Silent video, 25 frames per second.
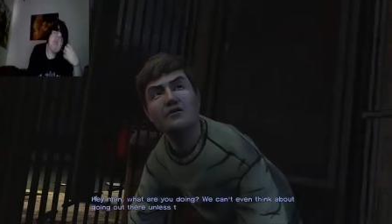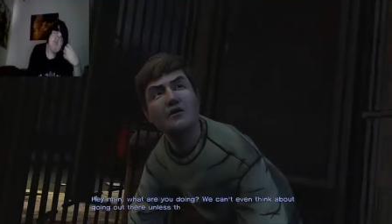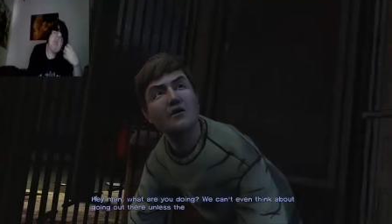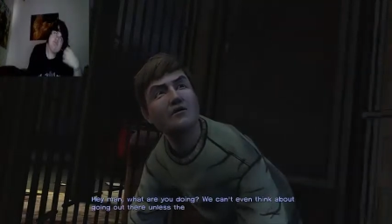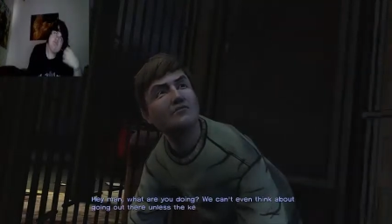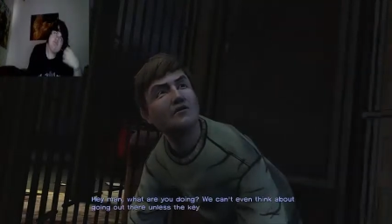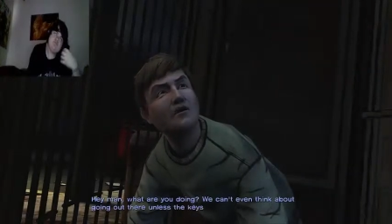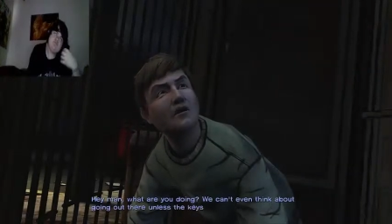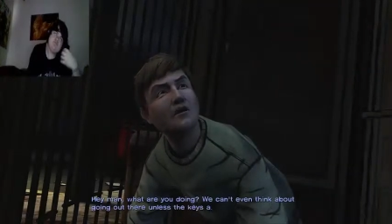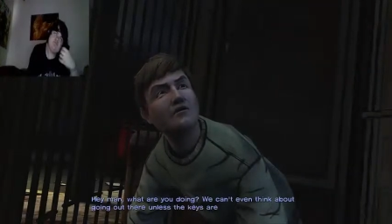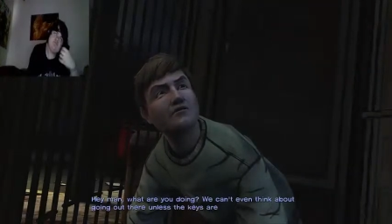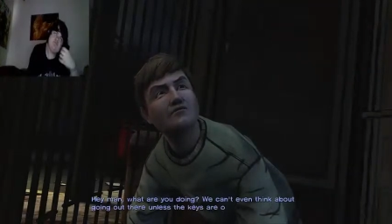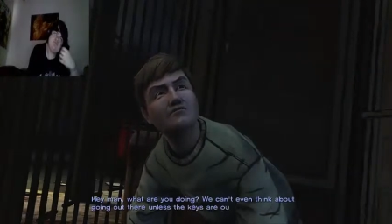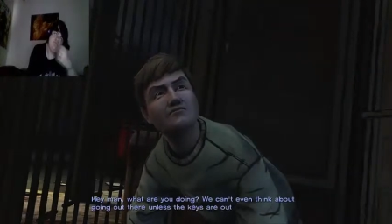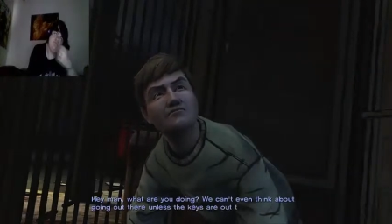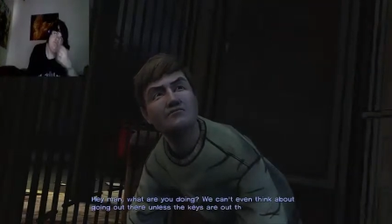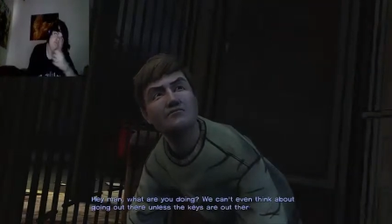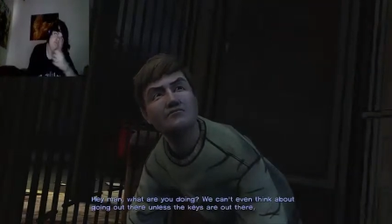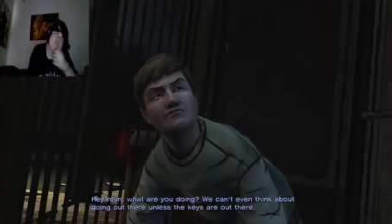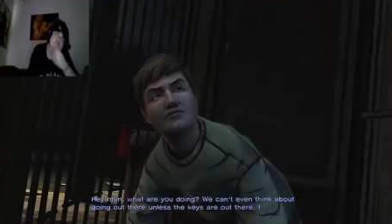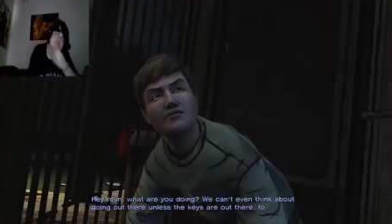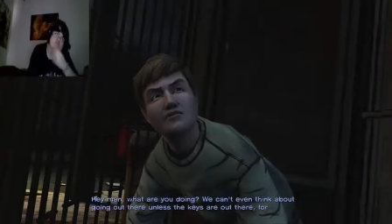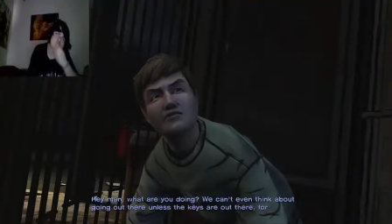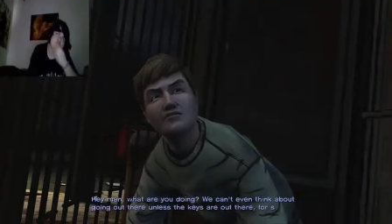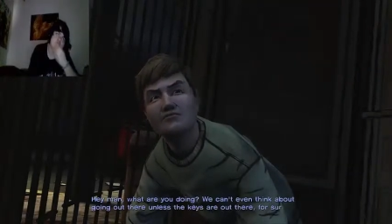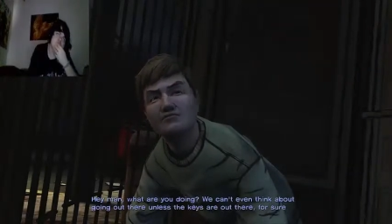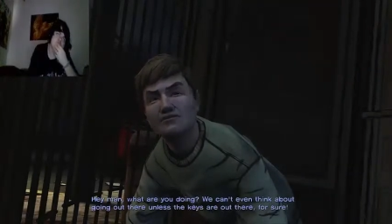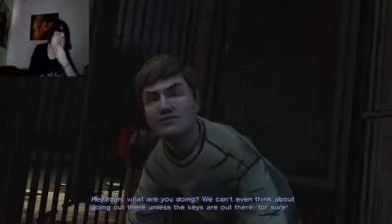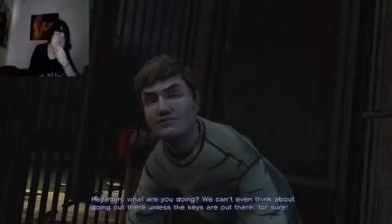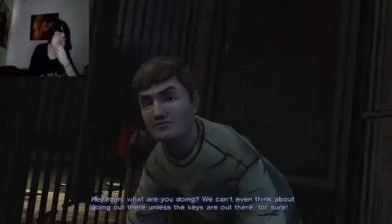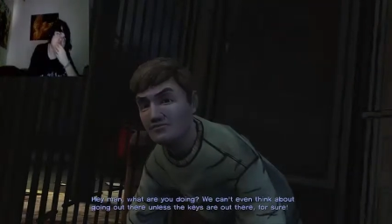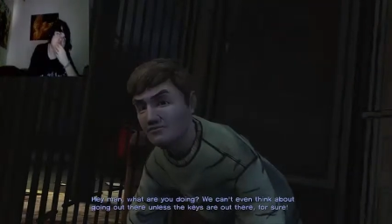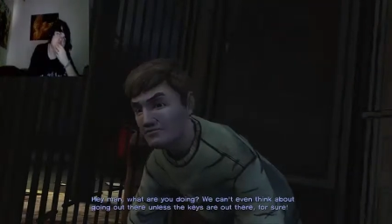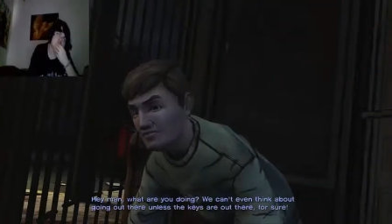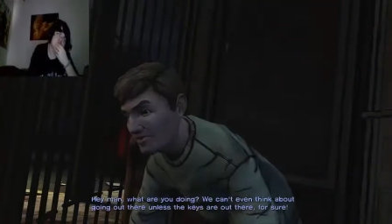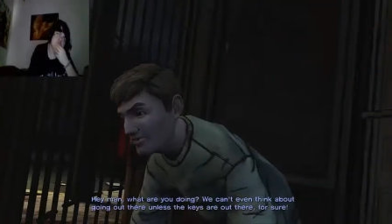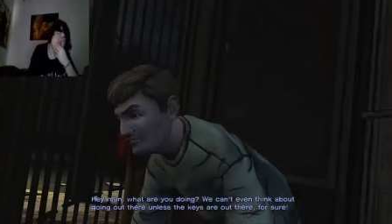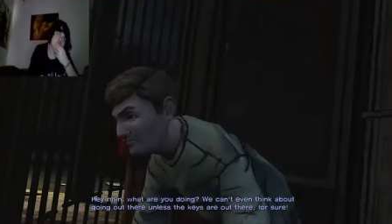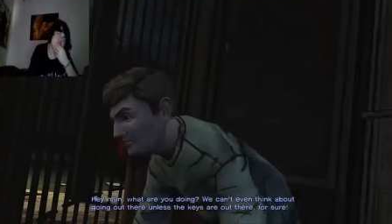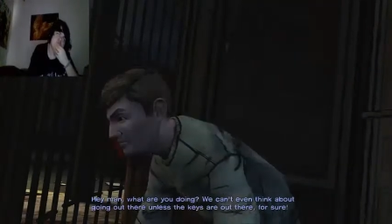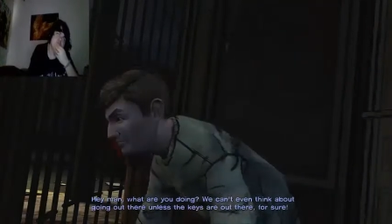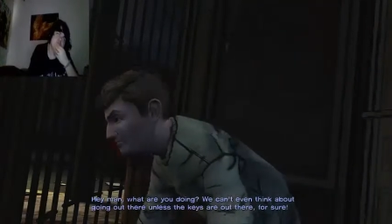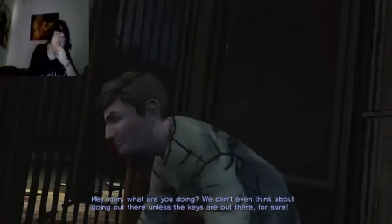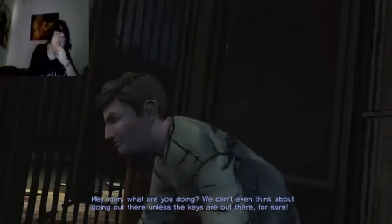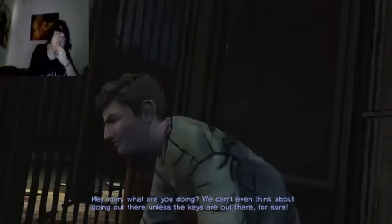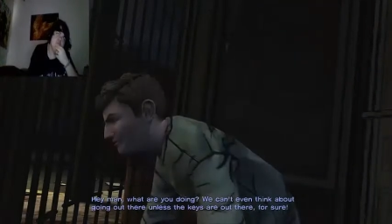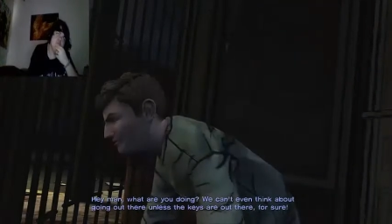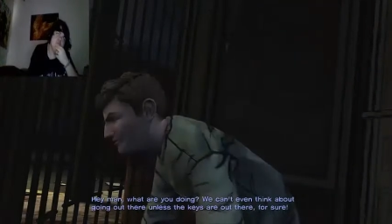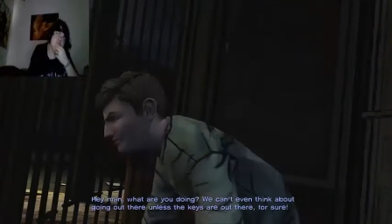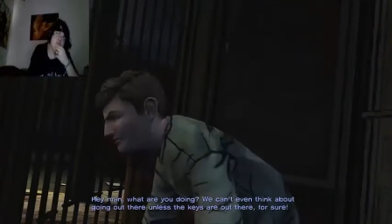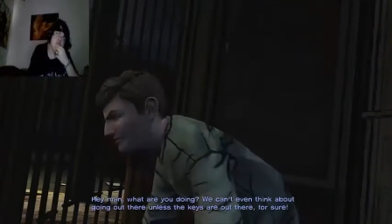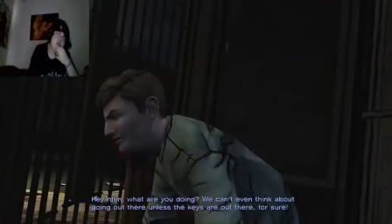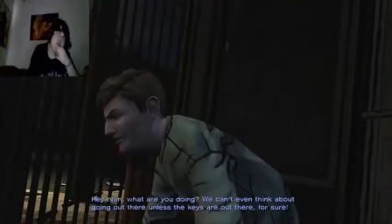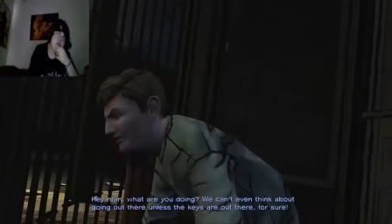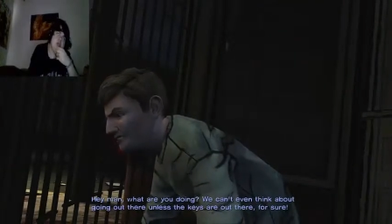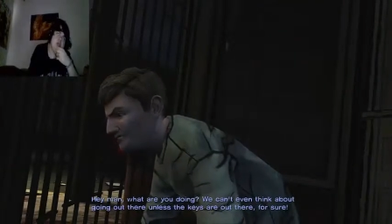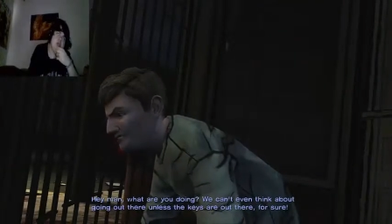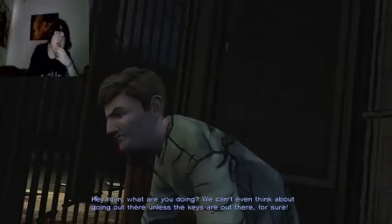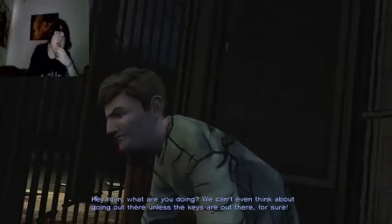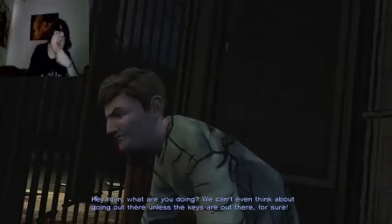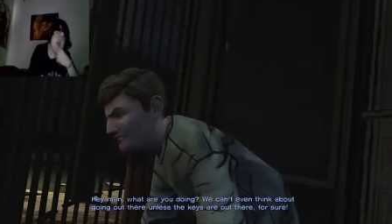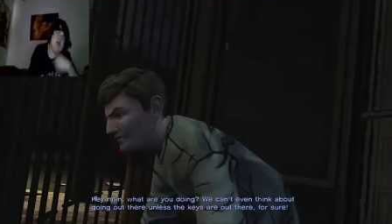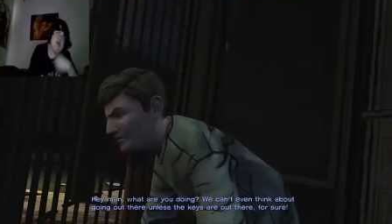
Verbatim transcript: going out there unless the keys are out there for sure.